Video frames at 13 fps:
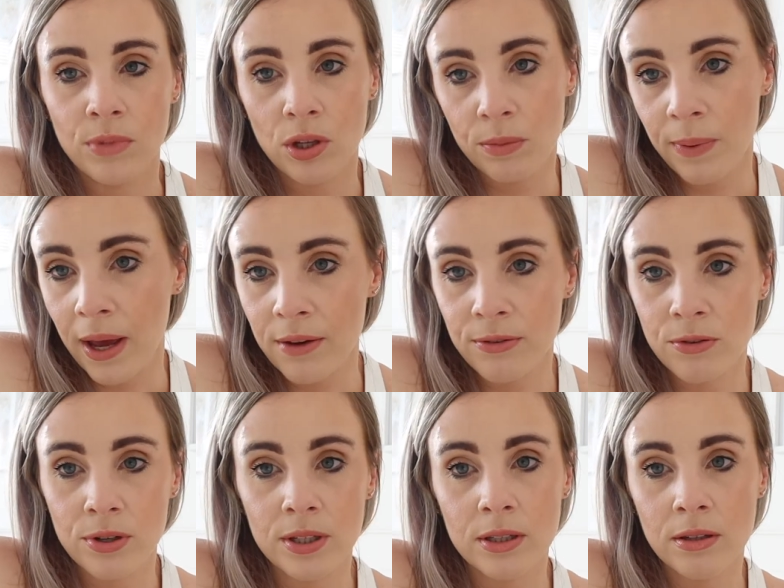You pay
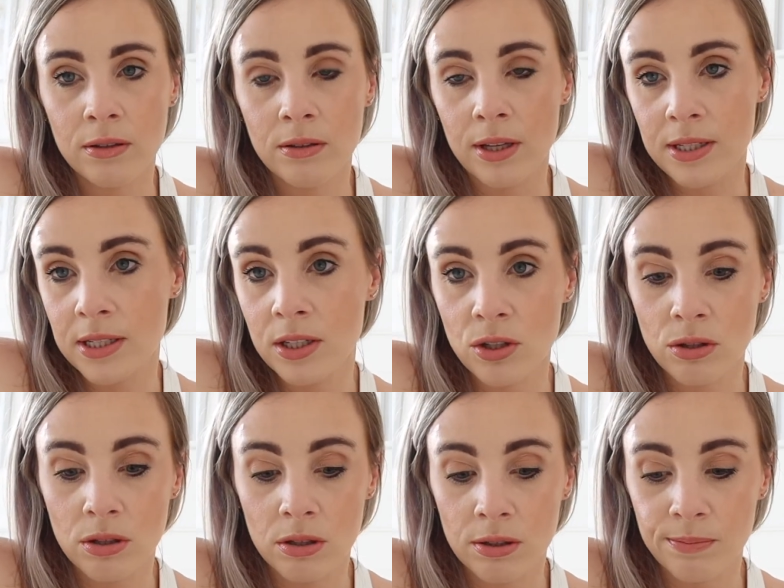for it, they send you
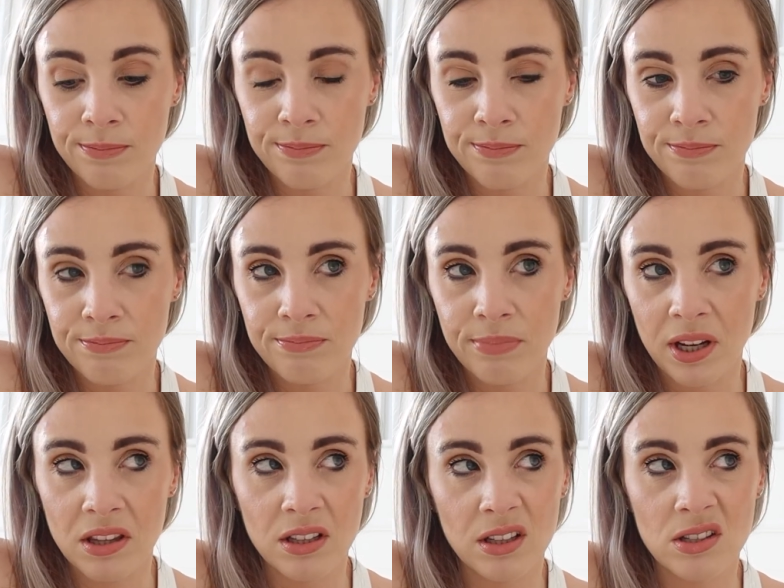the, I
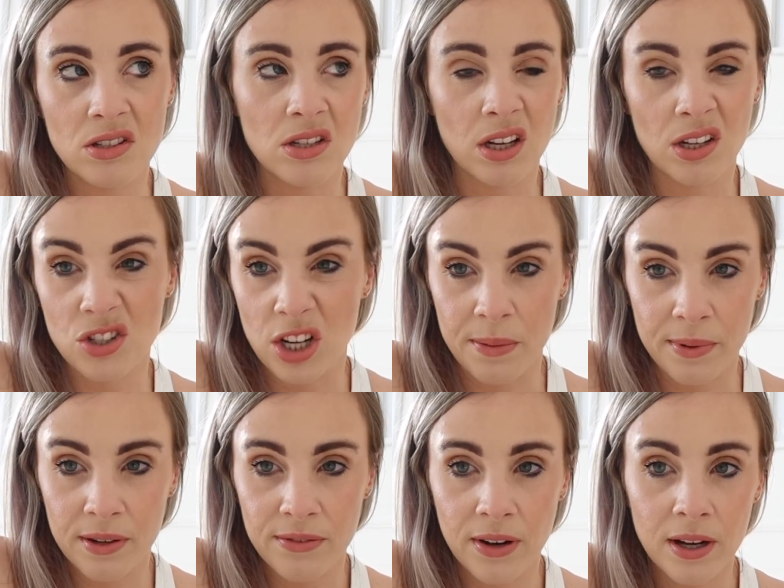think it's the
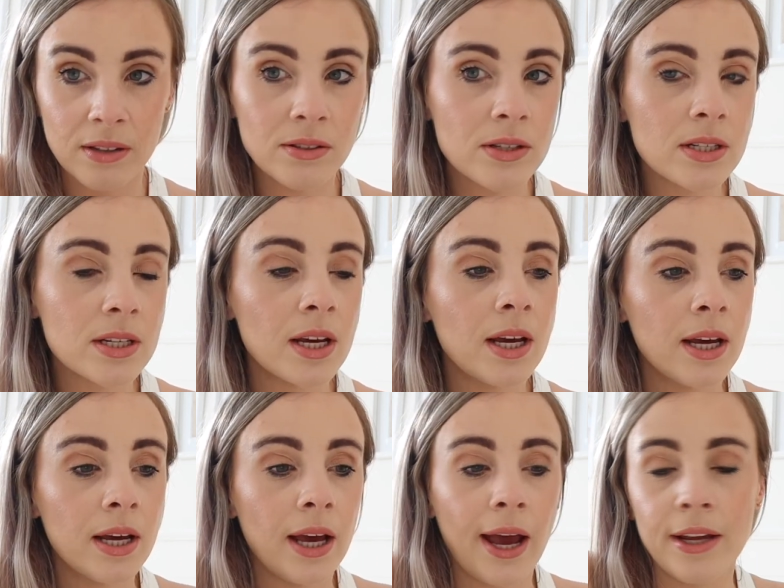JPEG files,
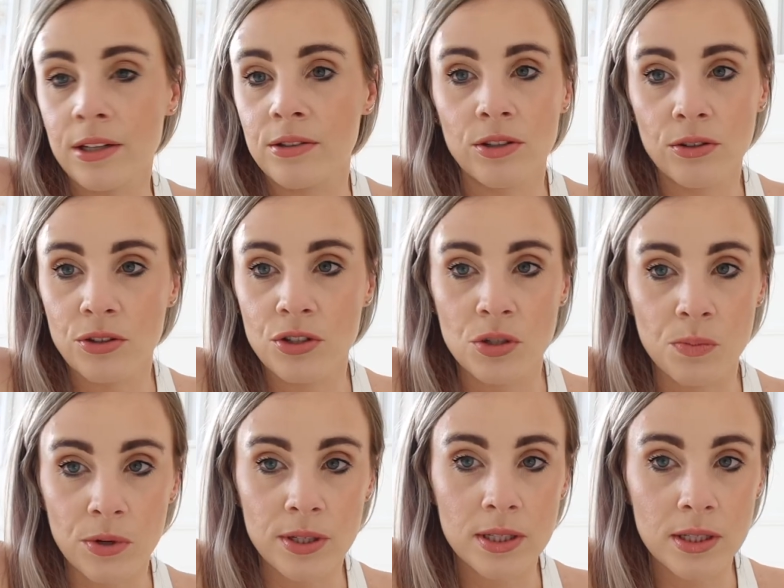and you can just
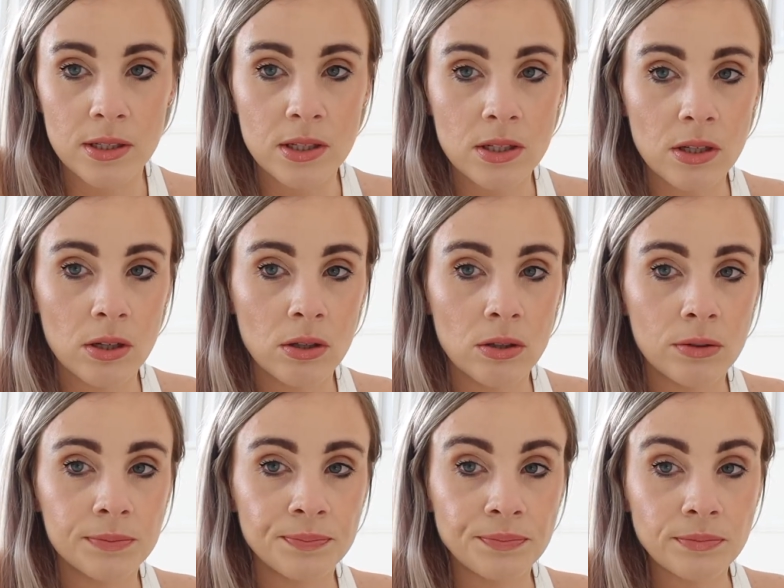print it.
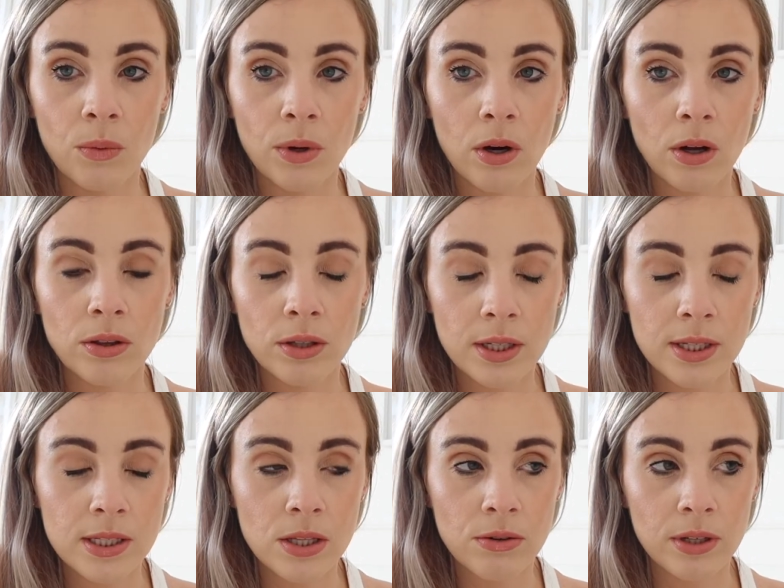So we got
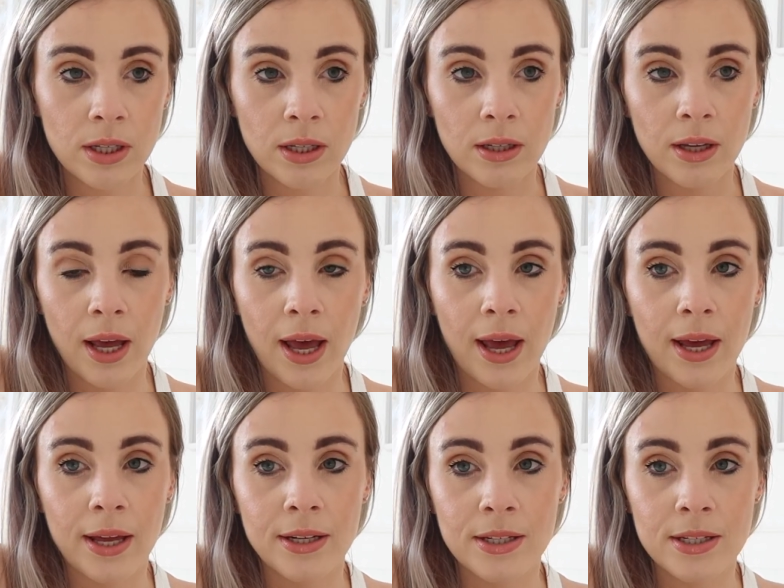these 3,
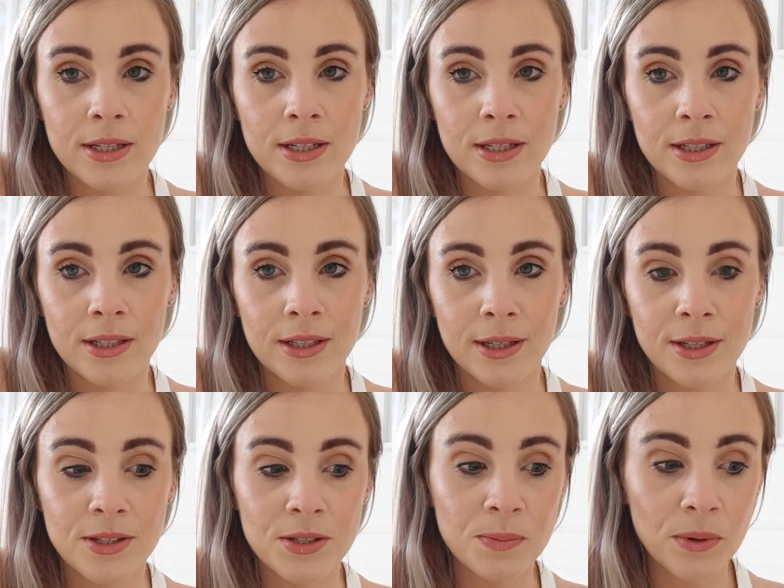and
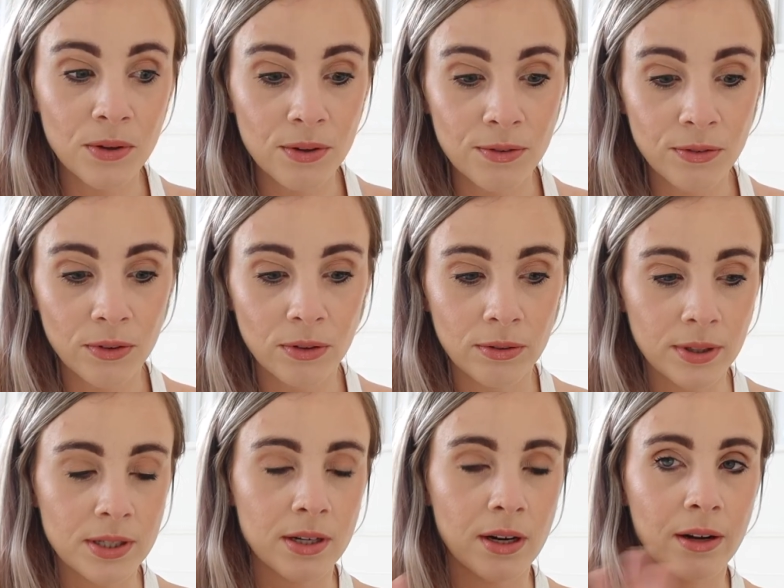it's beautiful.
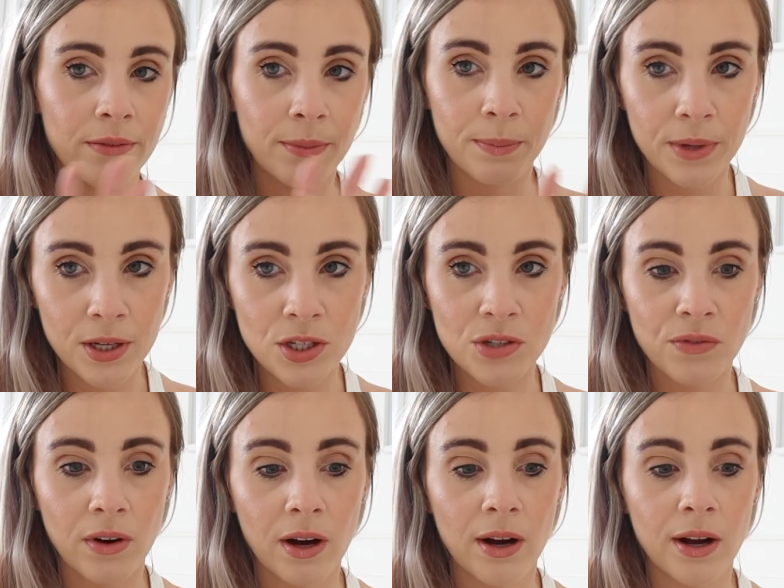It's kind of a beach
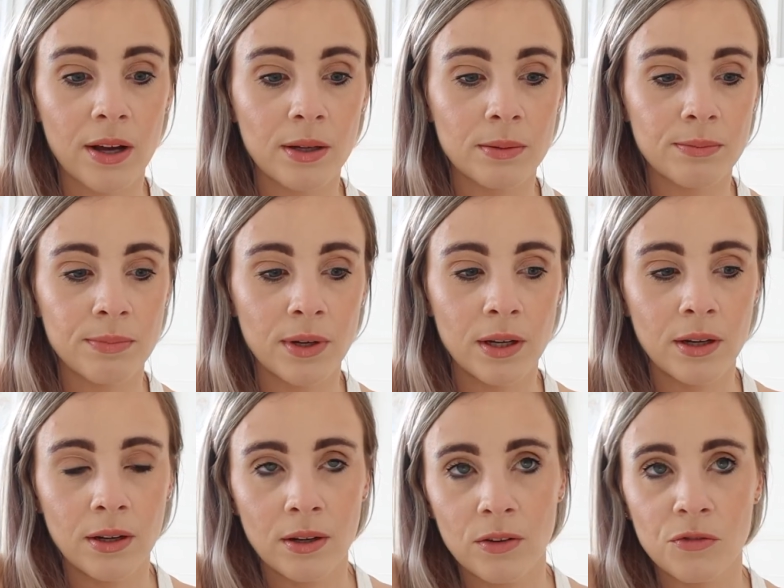vibe
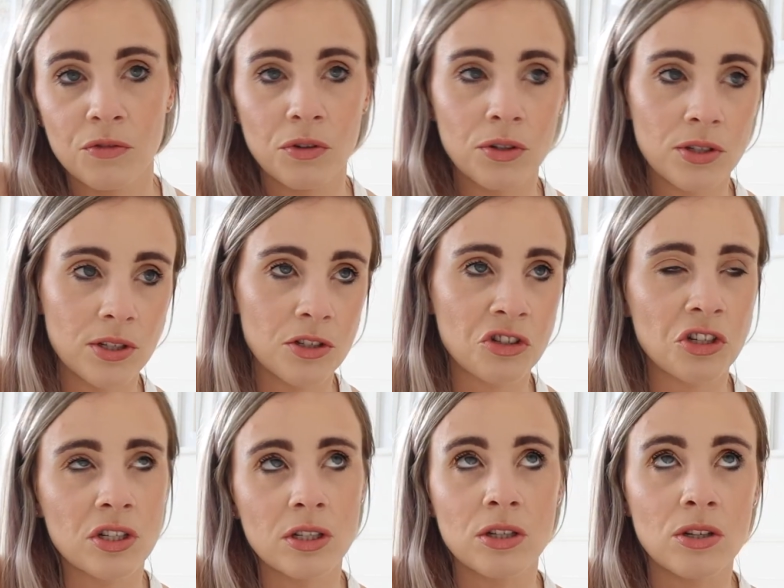versus
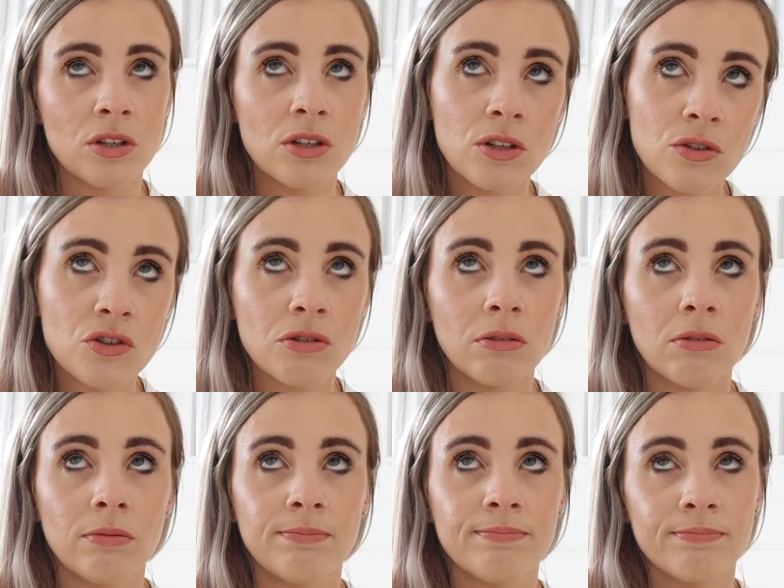just a
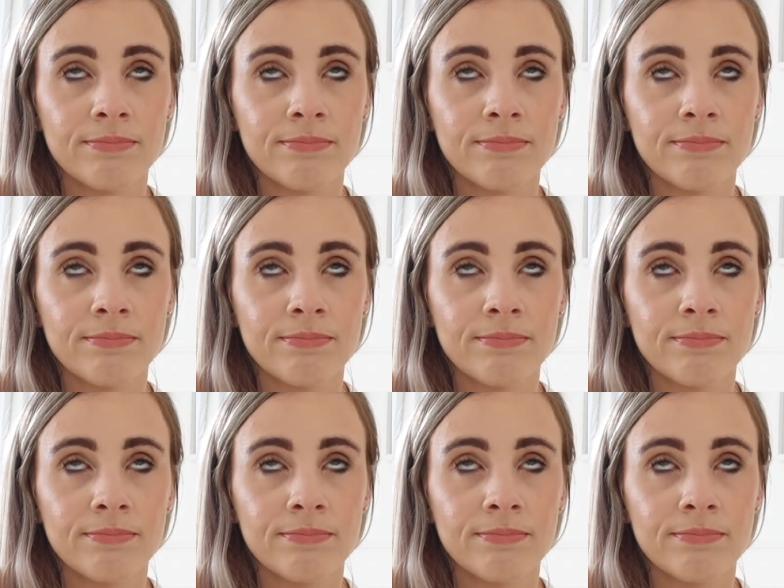neutral